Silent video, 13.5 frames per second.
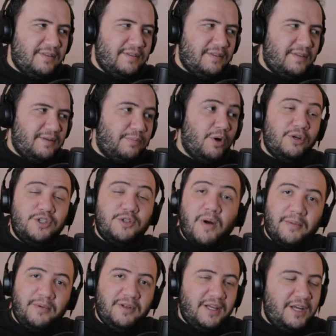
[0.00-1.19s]
the Polish
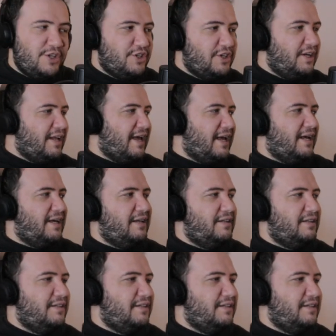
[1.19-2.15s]
population and